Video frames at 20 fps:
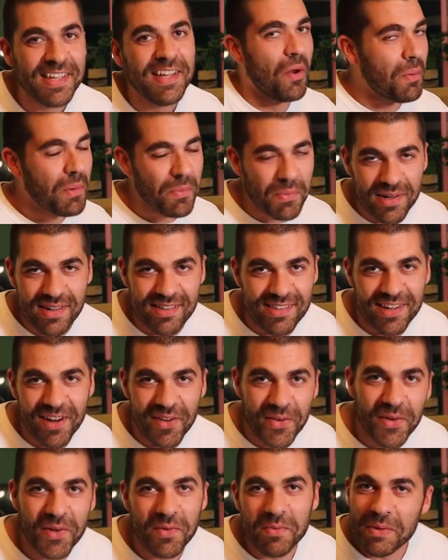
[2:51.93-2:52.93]
No one wanted to
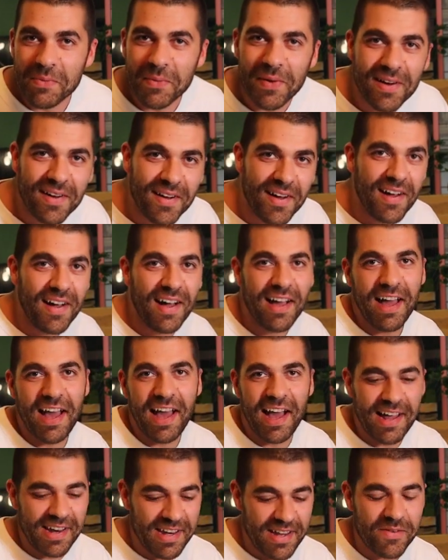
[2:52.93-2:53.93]
know who we were.
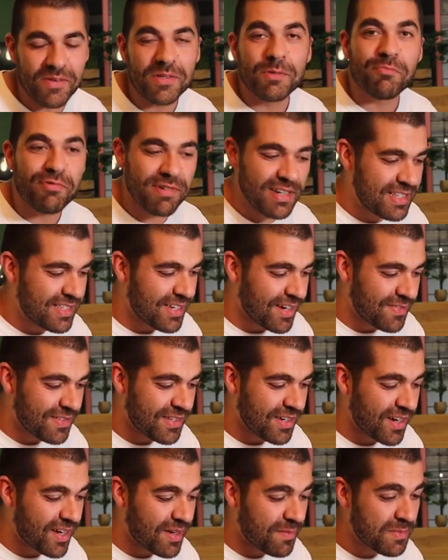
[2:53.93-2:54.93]
And it was pretty tough
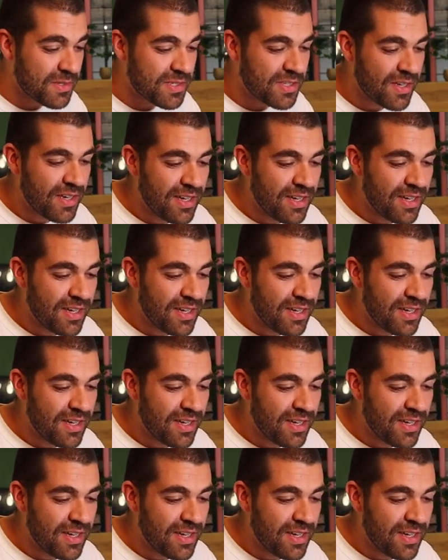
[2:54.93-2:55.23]
times.